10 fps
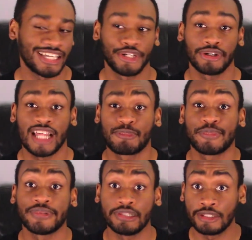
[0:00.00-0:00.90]
I know a lot of
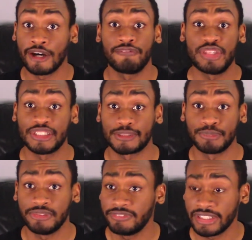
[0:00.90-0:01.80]
people love this
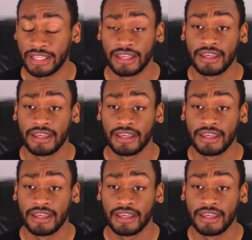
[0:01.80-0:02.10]
movie,